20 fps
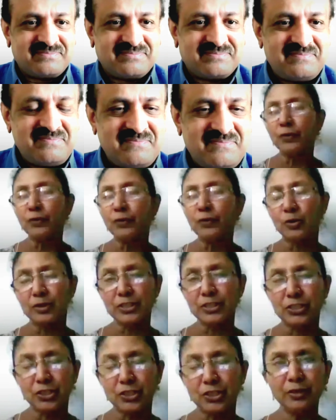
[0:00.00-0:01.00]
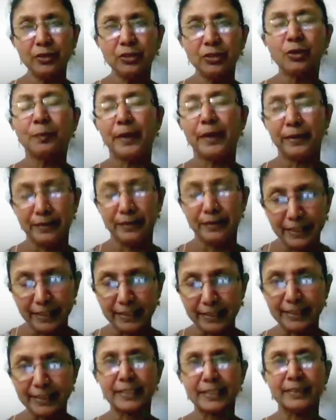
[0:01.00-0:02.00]
you focus on your
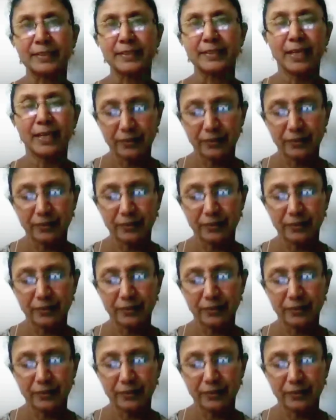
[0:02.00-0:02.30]
parenting skills.